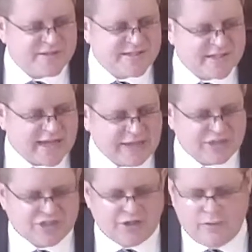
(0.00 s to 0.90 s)
is
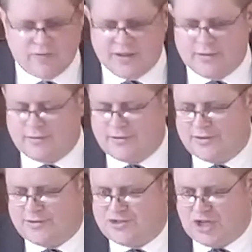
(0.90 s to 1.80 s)
against you. The
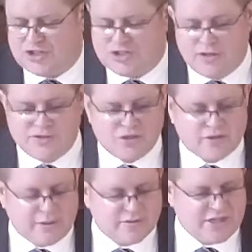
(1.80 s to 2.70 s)
judge knows you're
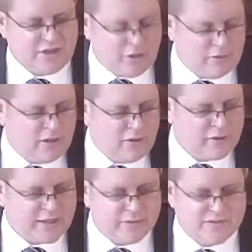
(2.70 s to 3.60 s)
guilty, you know you're
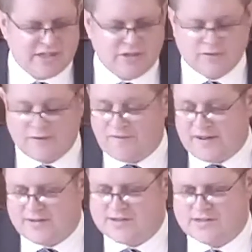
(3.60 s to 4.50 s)
guilty, your defense